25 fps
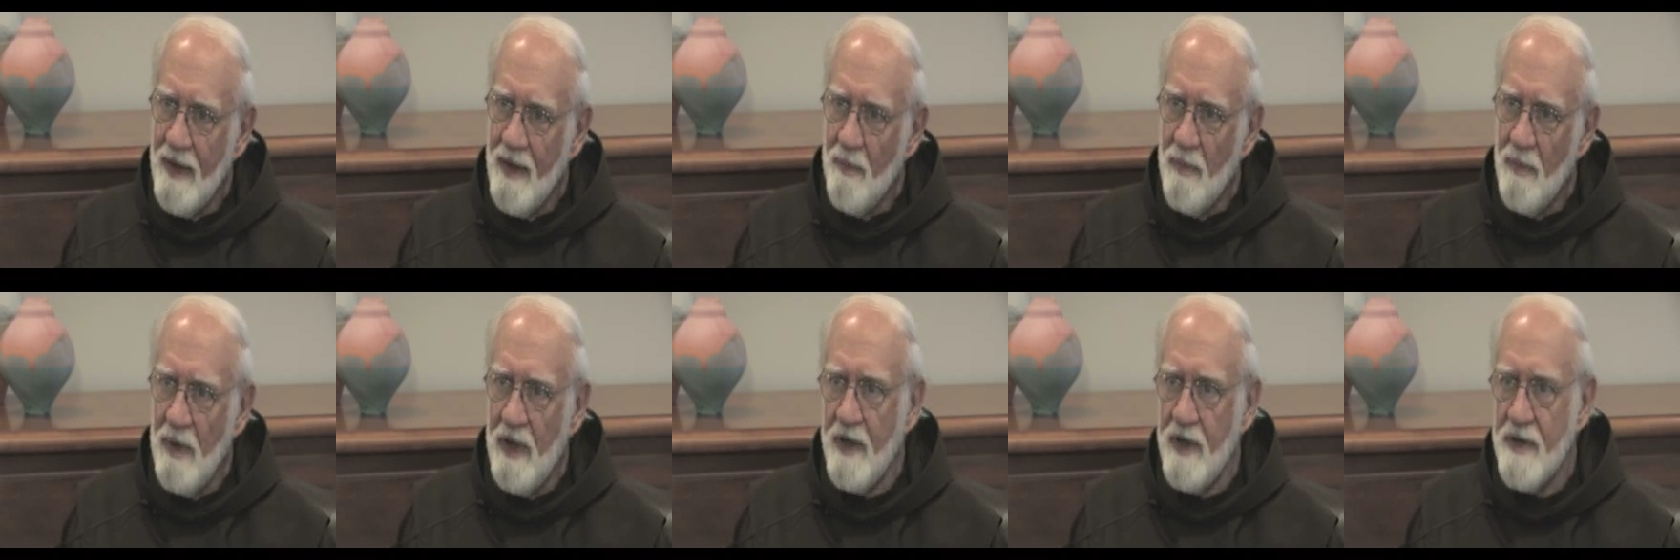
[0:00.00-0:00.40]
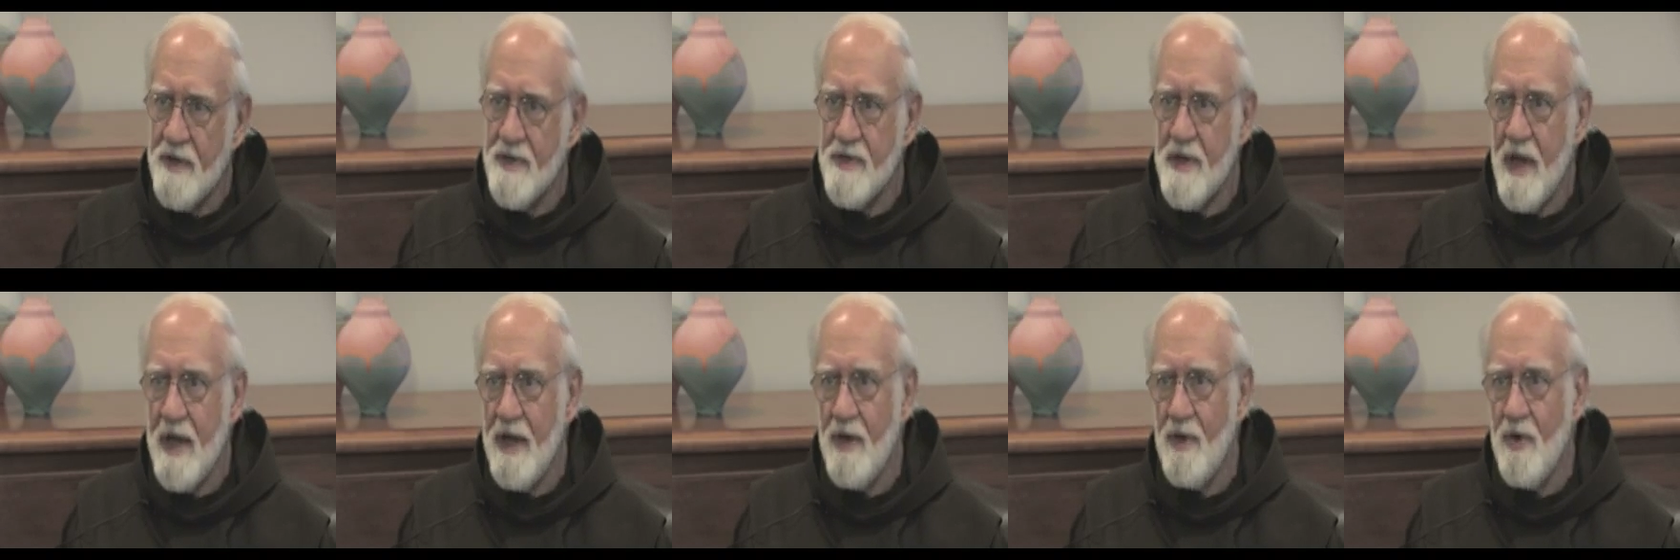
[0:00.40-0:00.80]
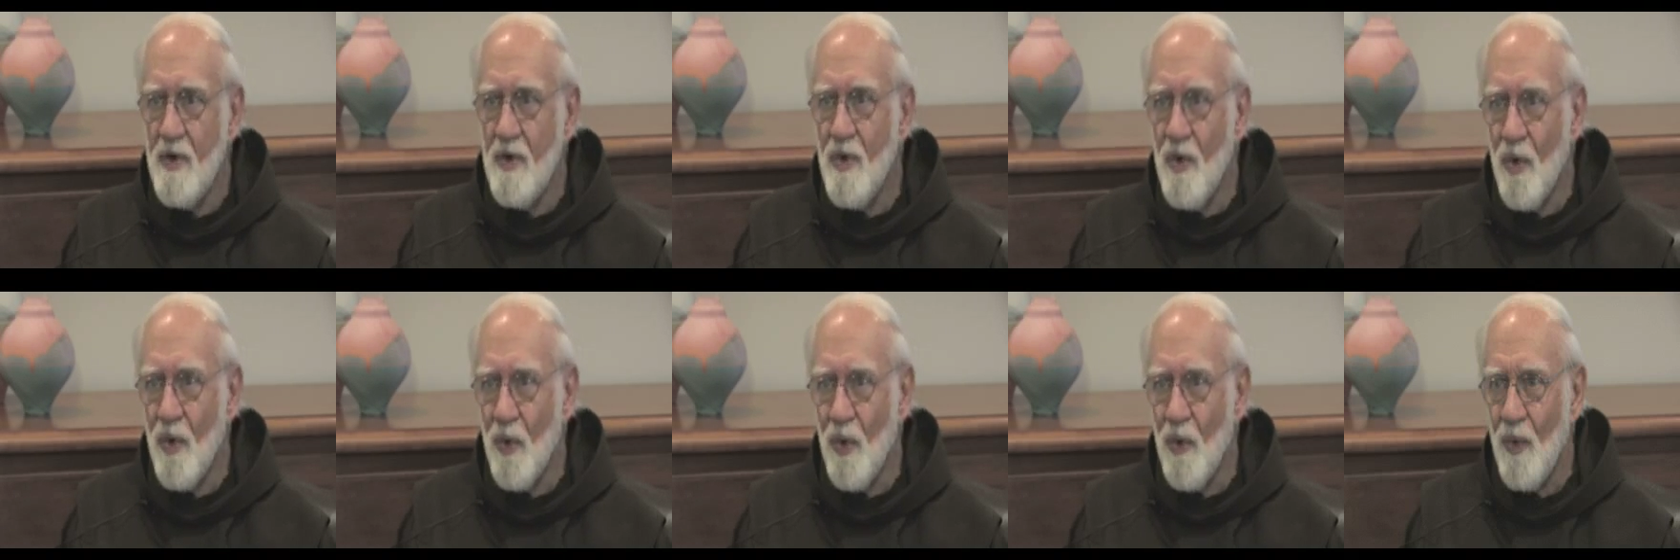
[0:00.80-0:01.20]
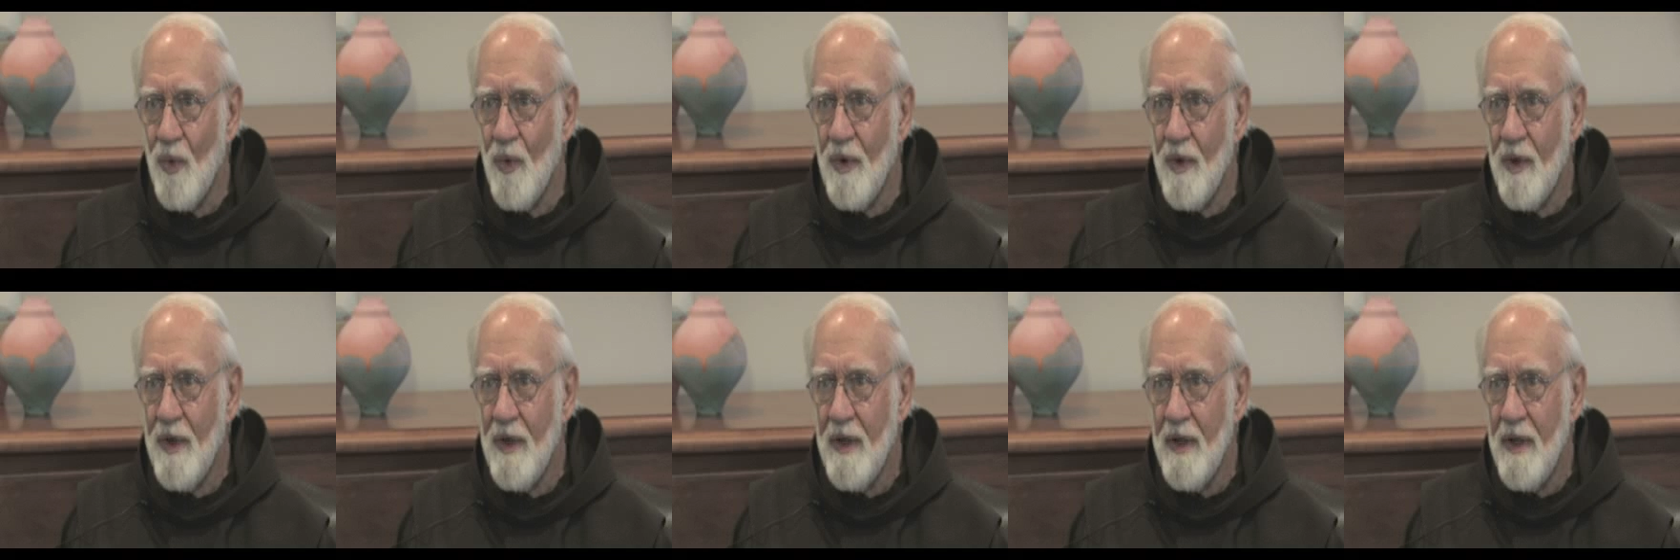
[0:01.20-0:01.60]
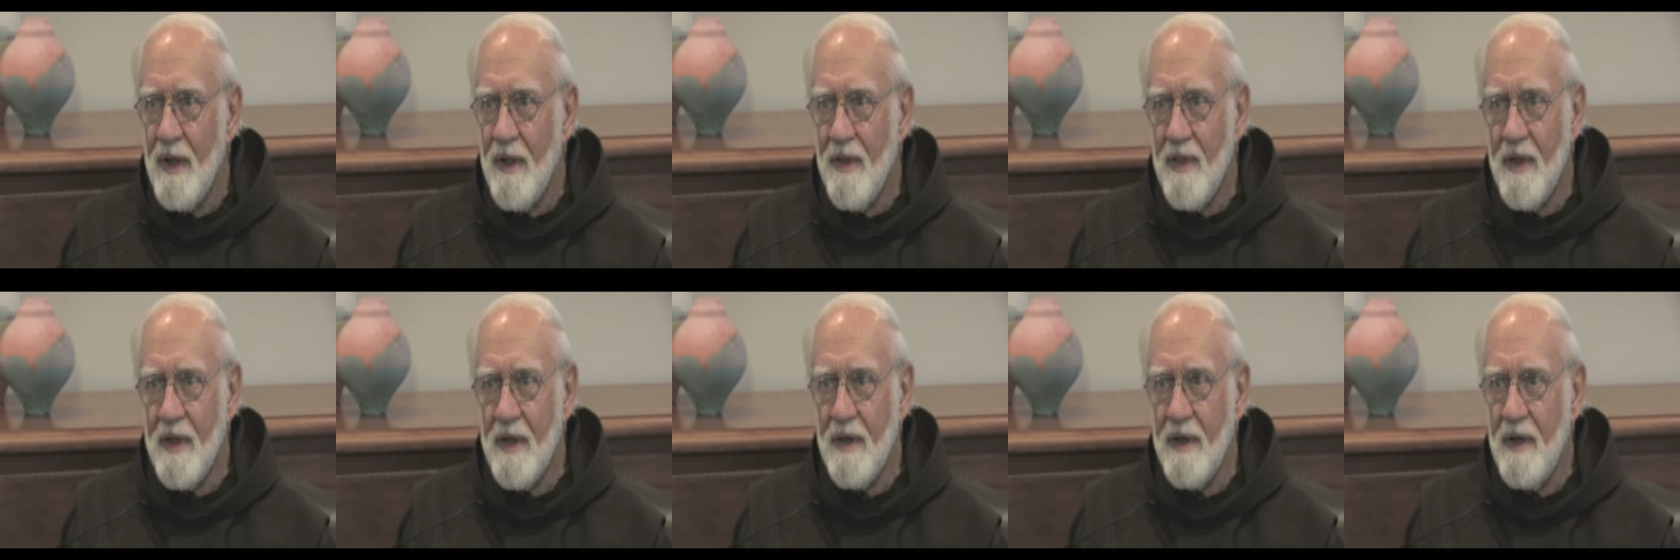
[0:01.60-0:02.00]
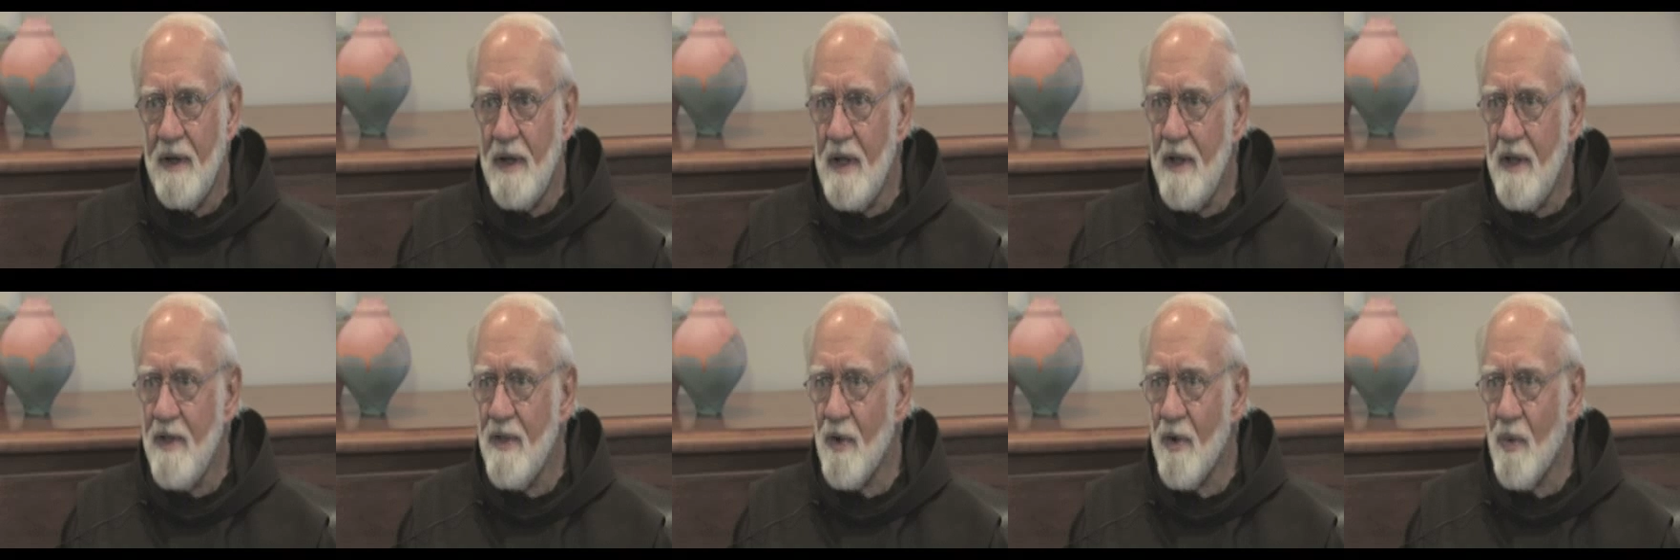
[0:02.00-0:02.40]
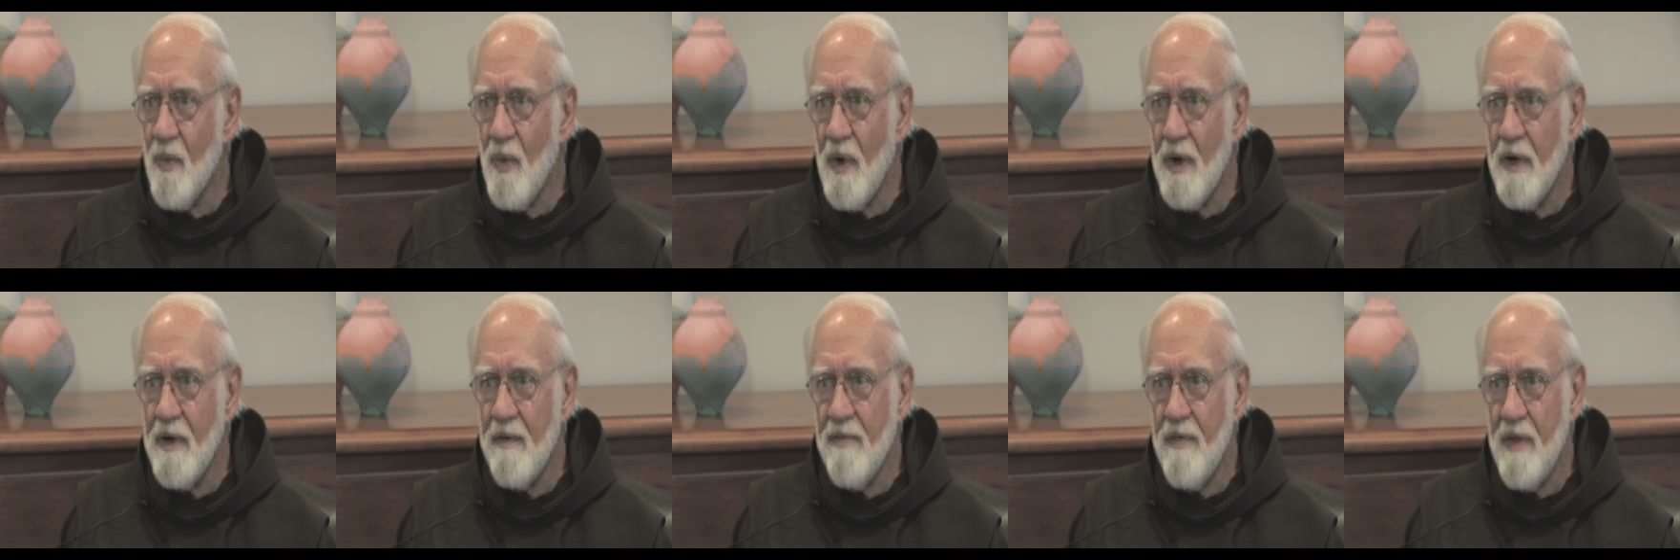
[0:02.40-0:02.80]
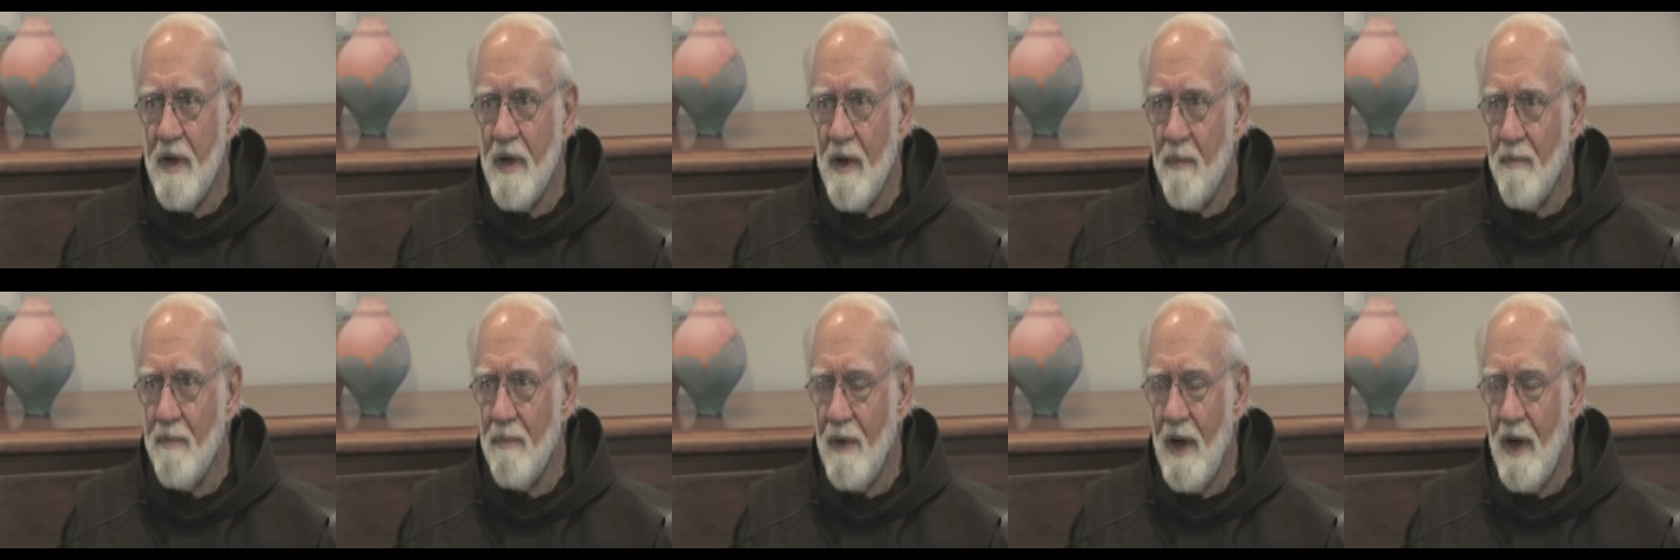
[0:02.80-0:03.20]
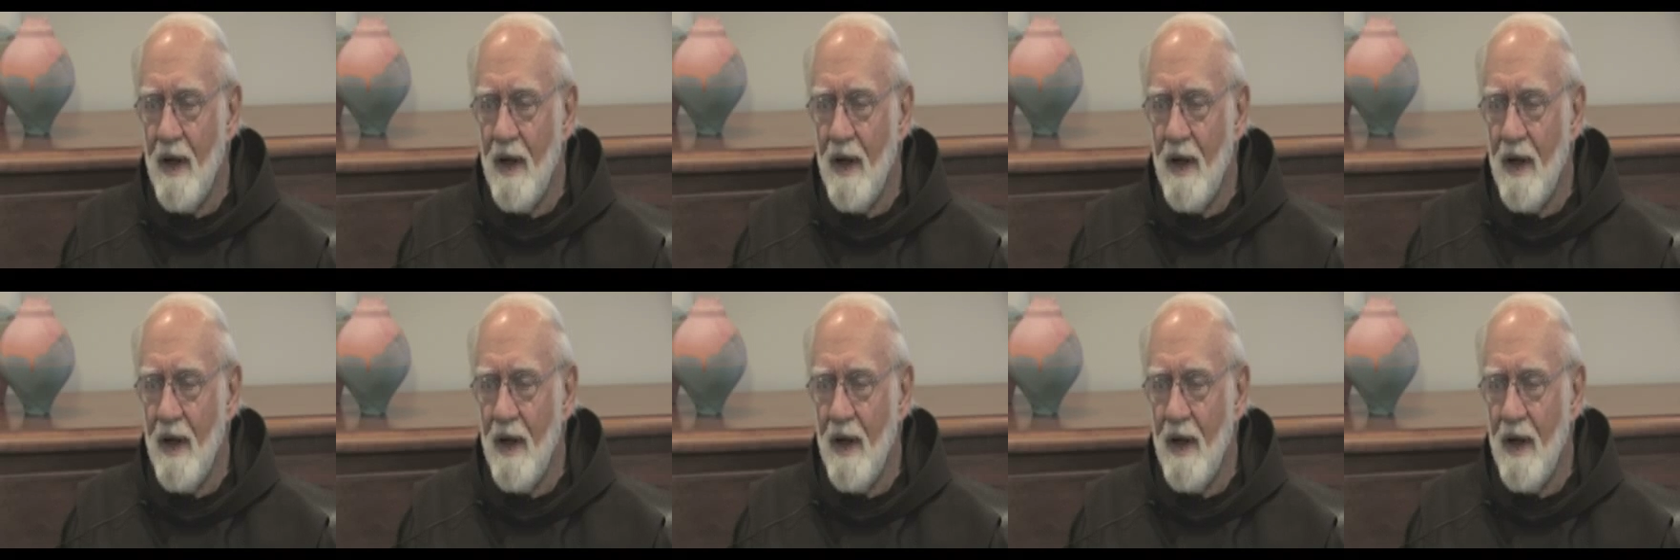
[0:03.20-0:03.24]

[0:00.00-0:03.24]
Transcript: because I knew that neither one of them